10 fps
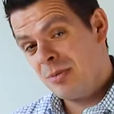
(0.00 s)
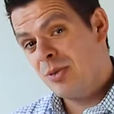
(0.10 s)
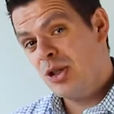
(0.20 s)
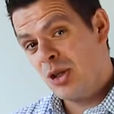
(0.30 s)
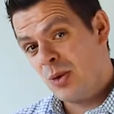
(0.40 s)

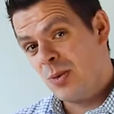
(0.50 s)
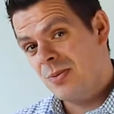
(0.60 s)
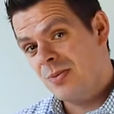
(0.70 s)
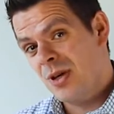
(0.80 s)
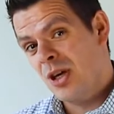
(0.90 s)
number
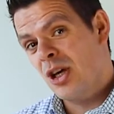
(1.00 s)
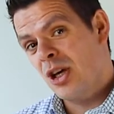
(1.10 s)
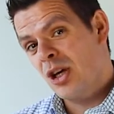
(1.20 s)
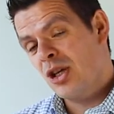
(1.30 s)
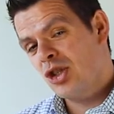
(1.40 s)

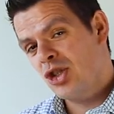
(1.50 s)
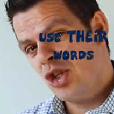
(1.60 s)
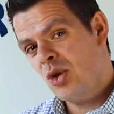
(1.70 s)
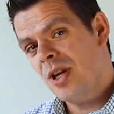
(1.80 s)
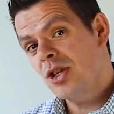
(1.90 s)
2,
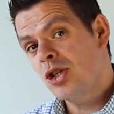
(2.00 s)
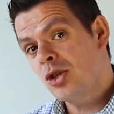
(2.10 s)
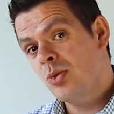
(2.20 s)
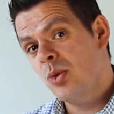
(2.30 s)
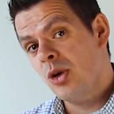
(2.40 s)
tune into
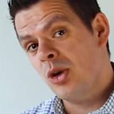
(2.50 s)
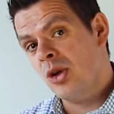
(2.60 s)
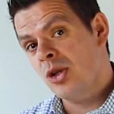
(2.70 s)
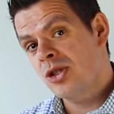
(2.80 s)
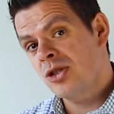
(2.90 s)
the
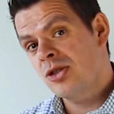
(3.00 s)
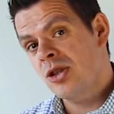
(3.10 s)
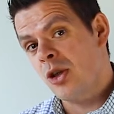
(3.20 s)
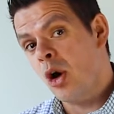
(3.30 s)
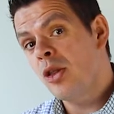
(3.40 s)
words
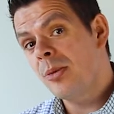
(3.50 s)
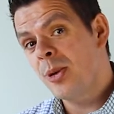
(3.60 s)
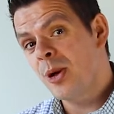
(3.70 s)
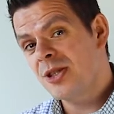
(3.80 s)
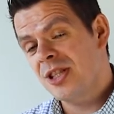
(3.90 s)
that the other
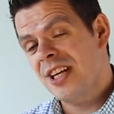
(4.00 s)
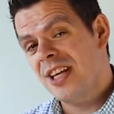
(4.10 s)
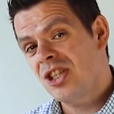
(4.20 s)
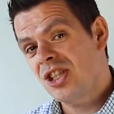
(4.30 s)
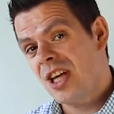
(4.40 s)
person
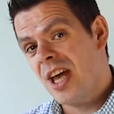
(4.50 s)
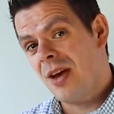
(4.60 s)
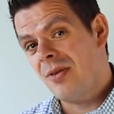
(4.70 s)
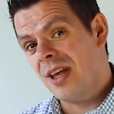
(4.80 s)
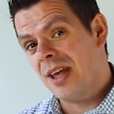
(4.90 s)
is
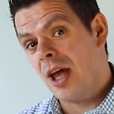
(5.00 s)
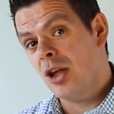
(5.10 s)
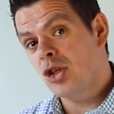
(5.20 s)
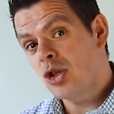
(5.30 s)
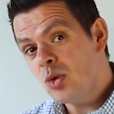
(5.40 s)
sharing
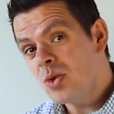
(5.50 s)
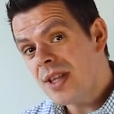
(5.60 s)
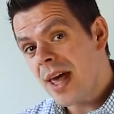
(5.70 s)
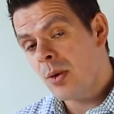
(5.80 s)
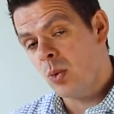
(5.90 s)
and use
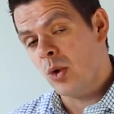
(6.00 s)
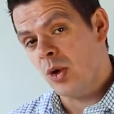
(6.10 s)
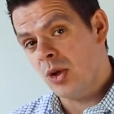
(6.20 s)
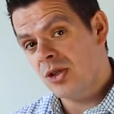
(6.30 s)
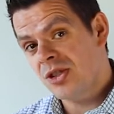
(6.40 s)
their
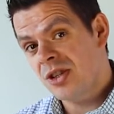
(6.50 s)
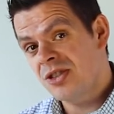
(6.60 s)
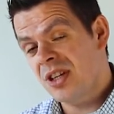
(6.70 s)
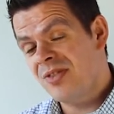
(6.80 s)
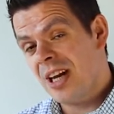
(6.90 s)
words
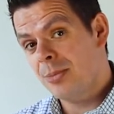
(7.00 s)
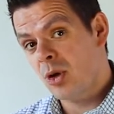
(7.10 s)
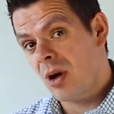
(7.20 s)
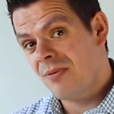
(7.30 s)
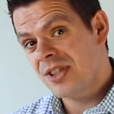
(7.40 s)
to develop the
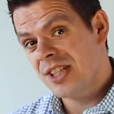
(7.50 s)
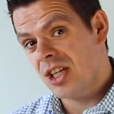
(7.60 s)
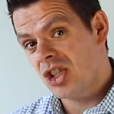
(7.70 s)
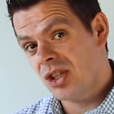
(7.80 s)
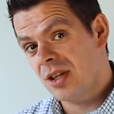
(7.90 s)

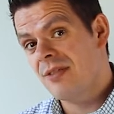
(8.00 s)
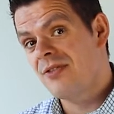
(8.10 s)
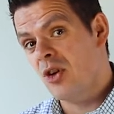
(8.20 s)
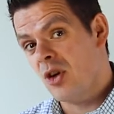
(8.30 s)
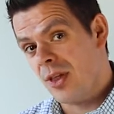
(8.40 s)

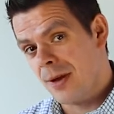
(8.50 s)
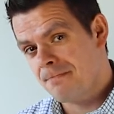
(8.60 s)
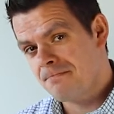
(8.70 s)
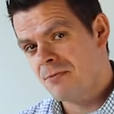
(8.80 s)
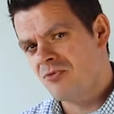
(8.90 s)
conversation further.
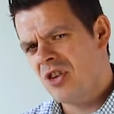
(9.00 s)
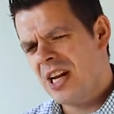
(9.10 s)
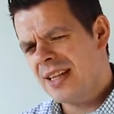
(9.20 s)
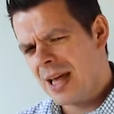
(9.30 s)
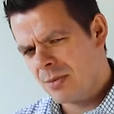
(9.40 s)

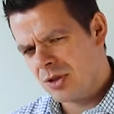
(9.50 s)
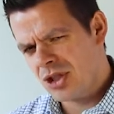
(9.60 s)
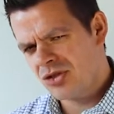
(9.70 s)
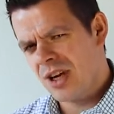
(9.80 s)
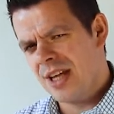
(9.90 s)
Really
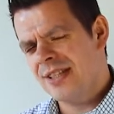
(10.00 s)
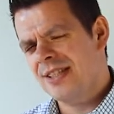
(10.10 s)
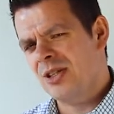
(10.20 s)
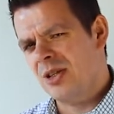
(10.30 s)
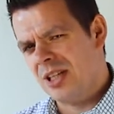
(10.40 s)
demonstrates
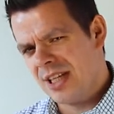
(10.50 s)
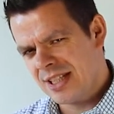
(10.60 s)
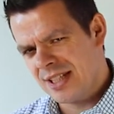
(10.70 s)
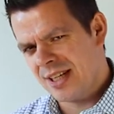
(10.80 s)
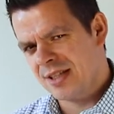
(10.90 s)
that you're
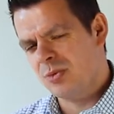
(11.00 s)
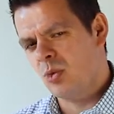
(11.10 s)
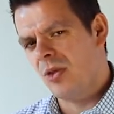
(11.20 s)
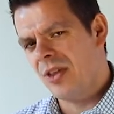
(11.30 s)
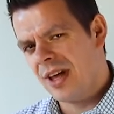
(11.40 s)
listening to
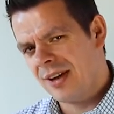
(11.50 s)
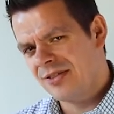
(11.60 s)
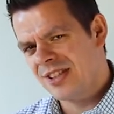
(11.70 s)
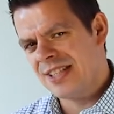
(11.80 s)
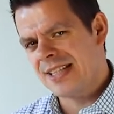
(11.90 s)
what they
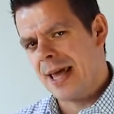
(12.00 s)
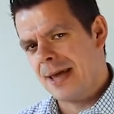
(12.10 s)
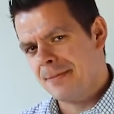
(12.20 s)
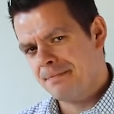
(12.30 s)
have to say.